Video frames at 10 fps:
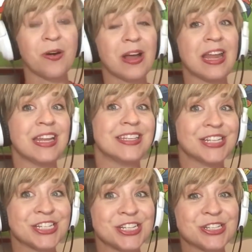Well, in
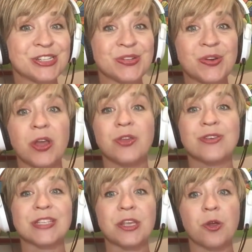addition to
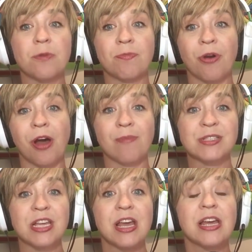using your props